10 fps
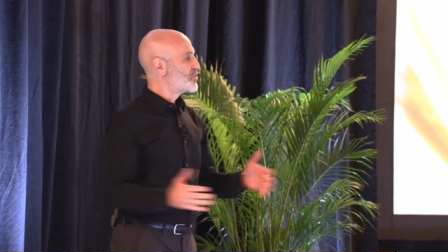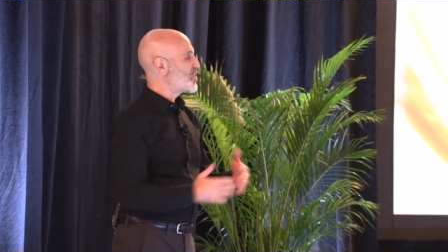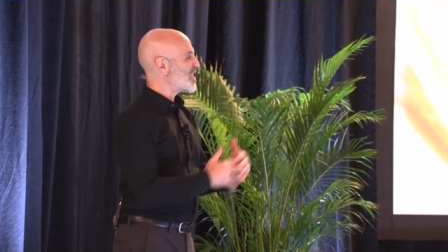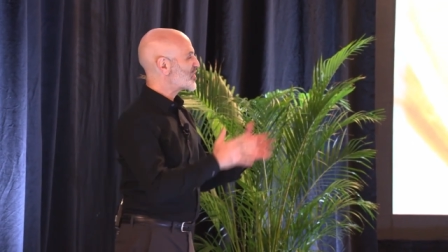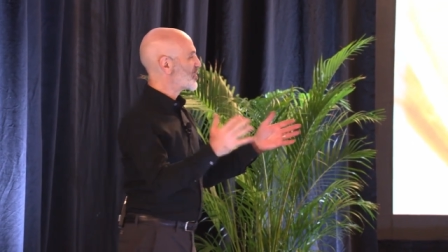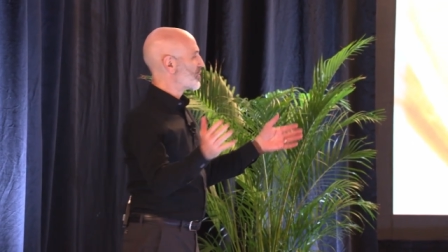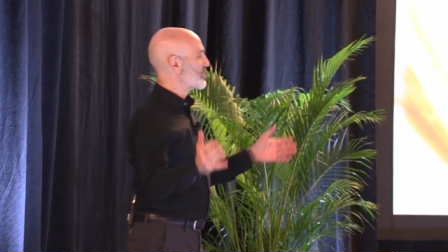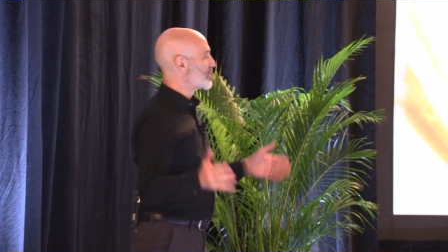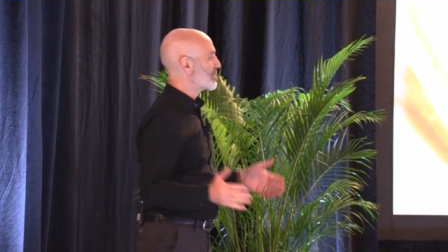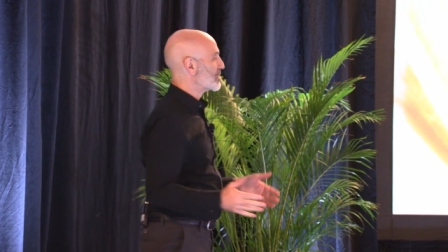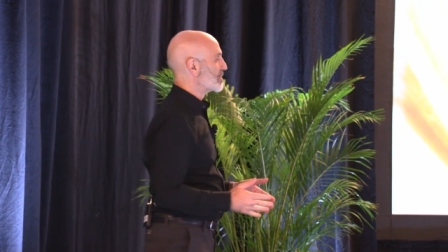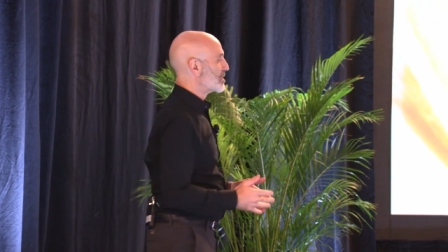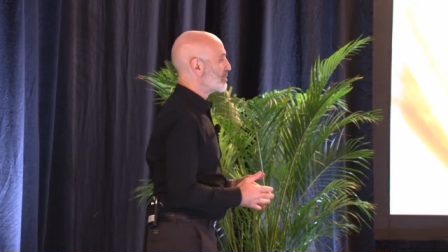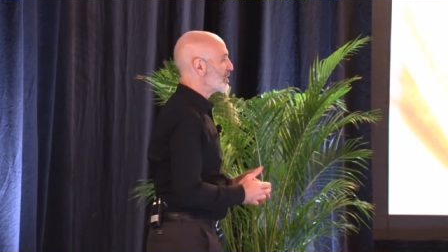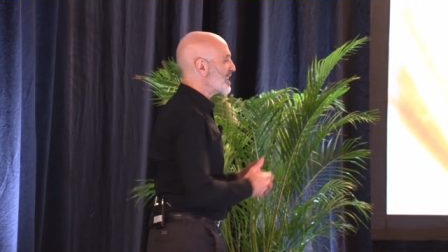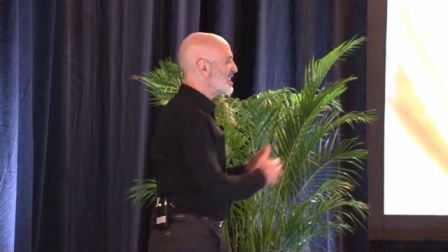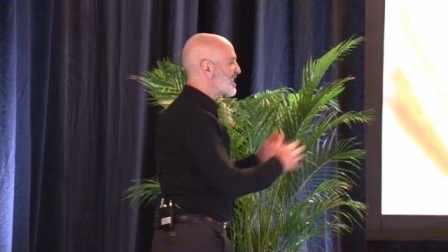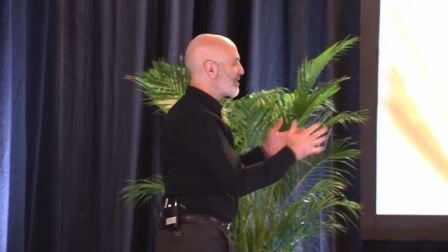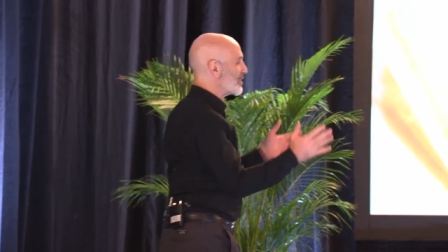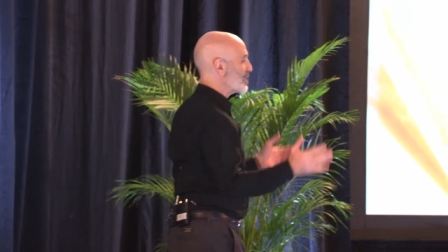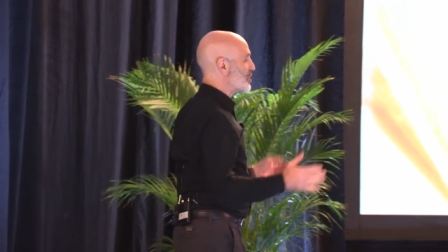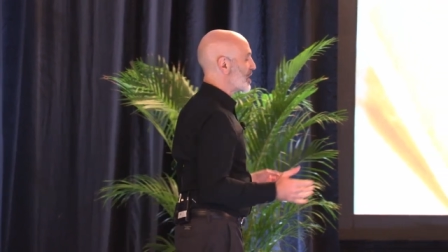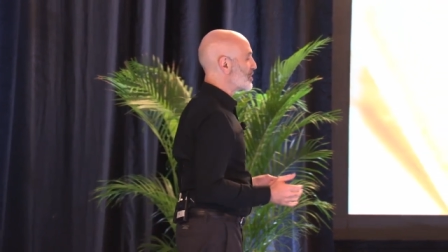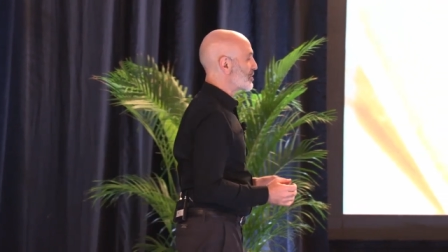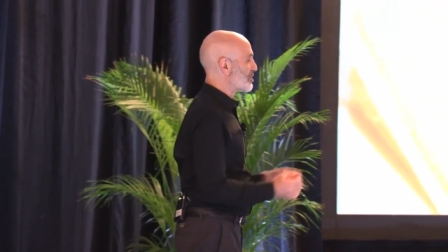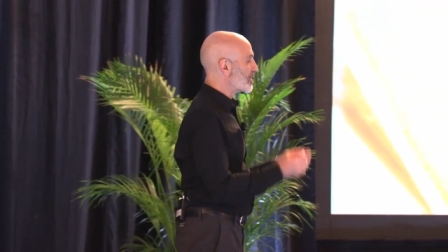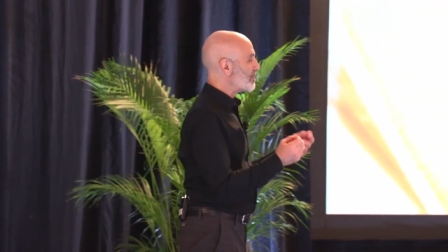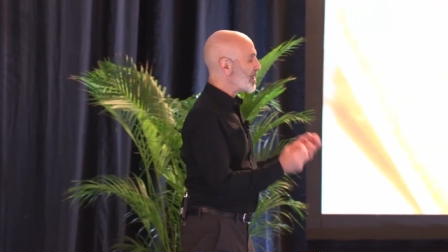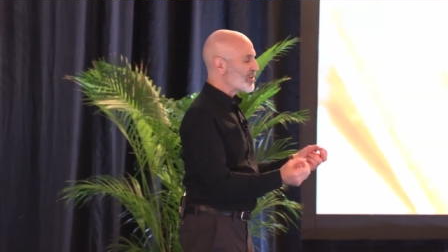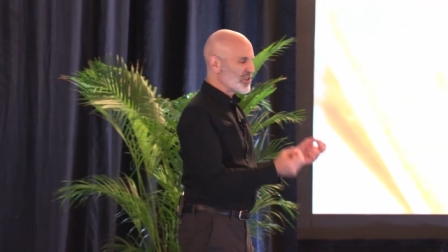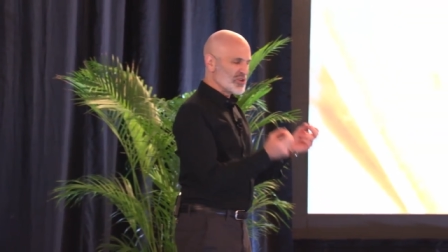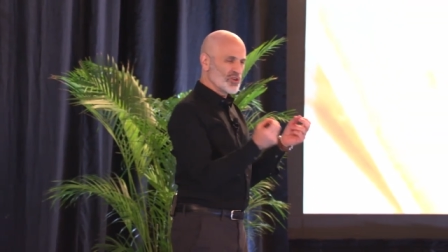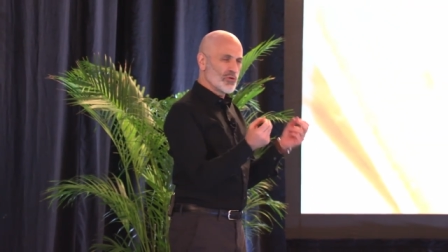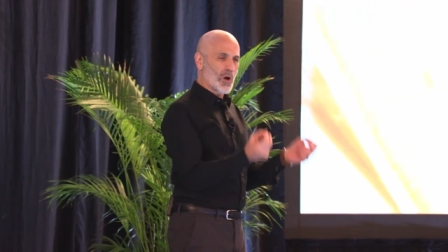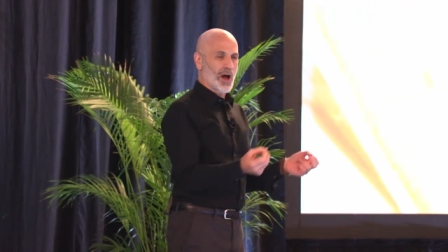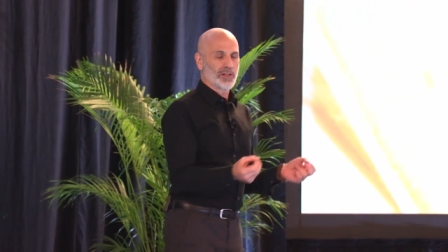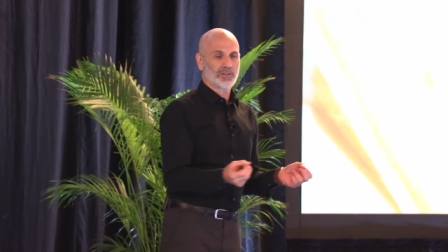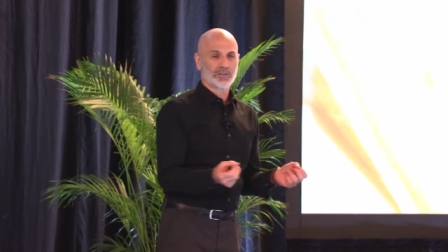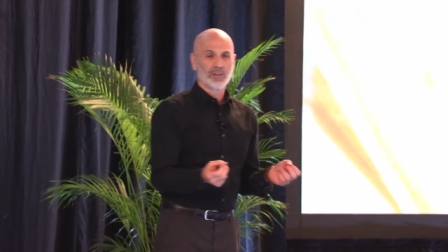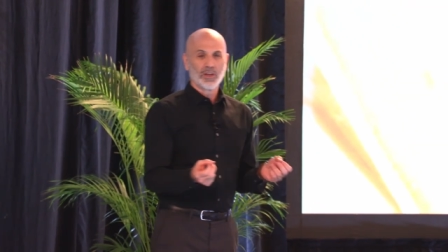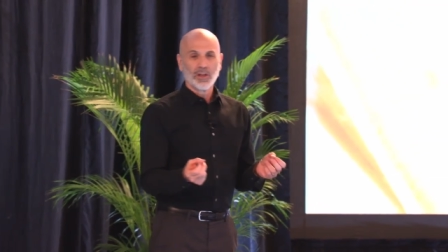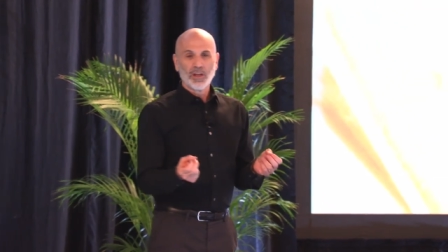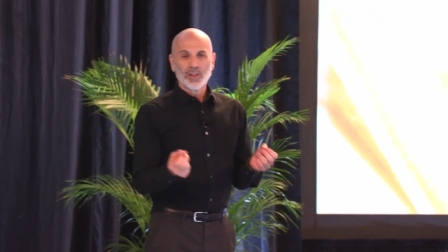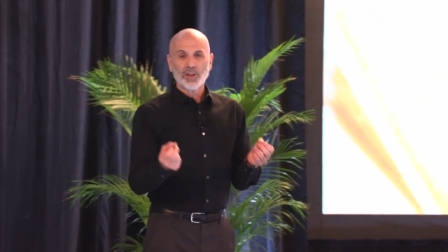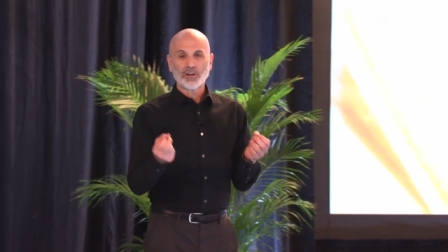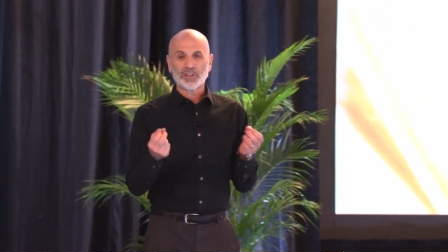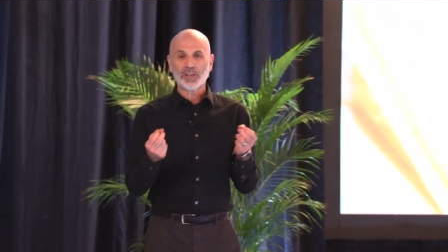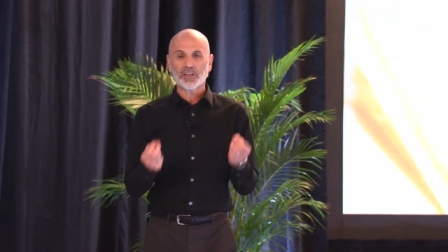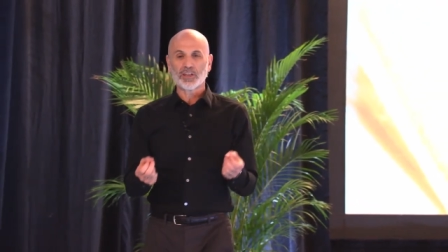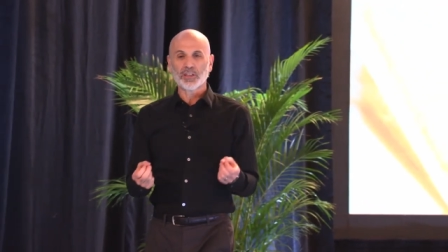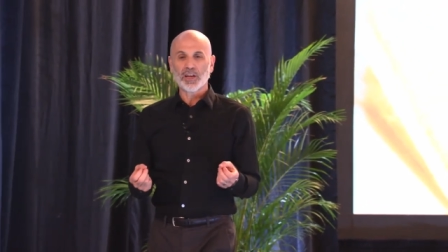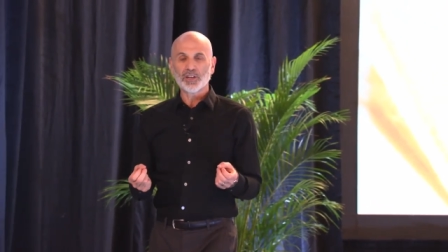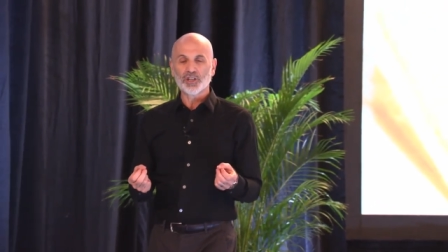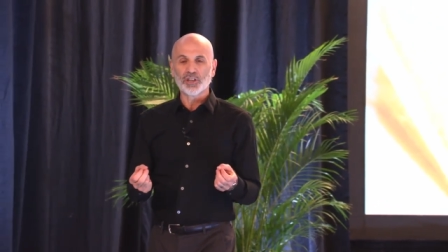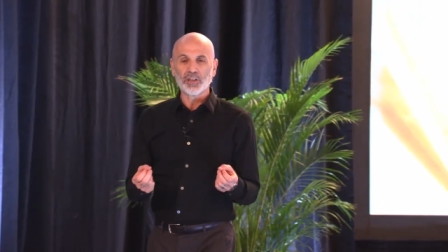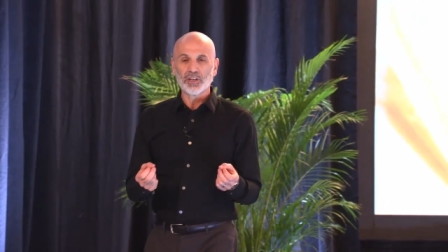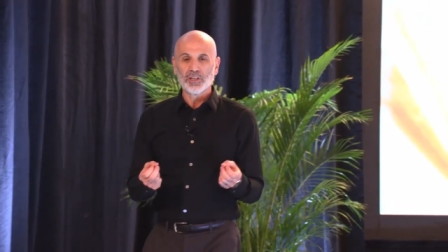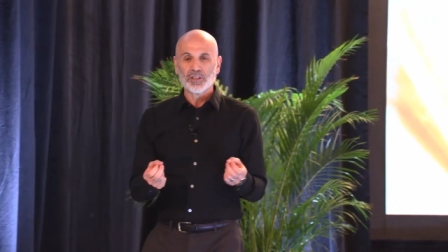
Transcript: gestures, really indefinite gestures, compared to the nuance, the articulation,